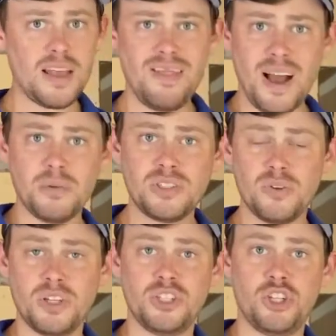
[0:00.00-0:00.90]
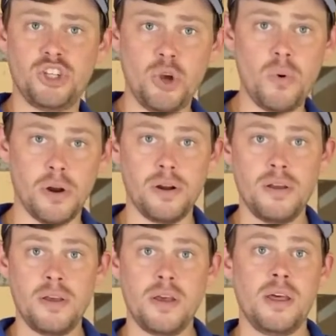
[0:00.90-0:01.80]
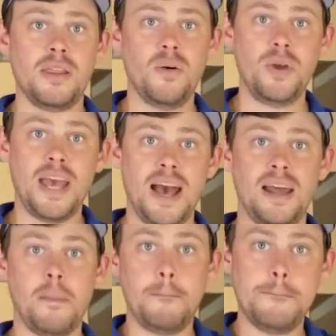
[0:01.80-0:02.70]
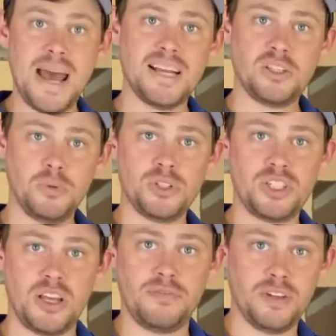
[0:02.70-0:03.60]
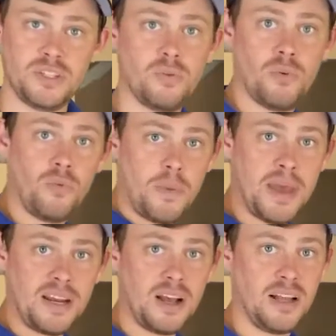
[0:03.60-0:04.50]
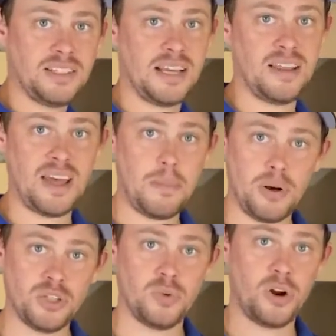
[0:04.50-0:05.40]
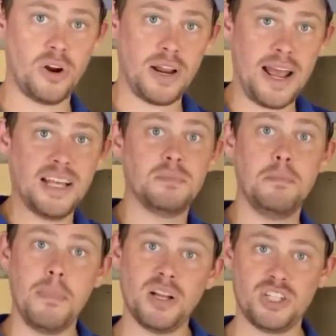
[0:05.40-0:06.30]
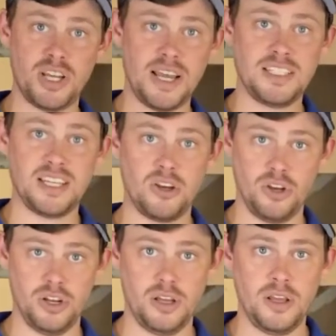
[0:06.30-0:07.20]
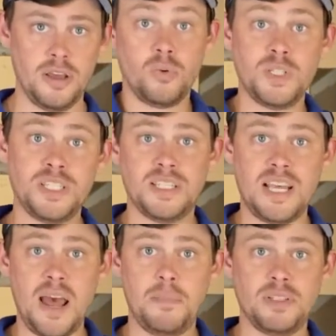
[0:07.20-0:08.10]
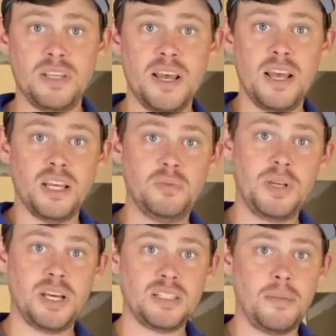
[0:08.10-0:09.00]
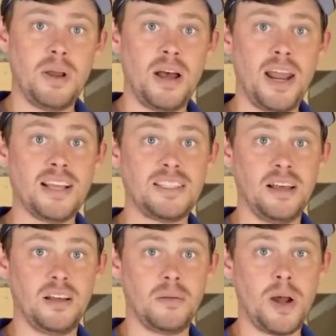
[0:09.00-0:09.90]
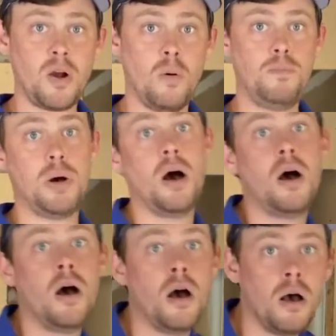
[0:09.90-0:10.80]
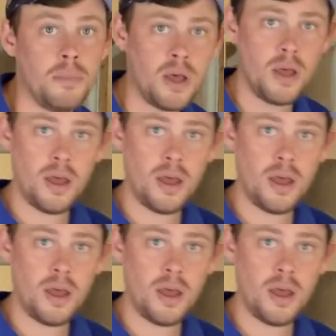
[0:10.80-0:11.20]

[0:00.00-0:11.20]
That was to ensure that we had maximal stiffness when we made contact, that punch would hurt as much as it could. The reason this happens is because I'm not exhaling, I'm not going pop.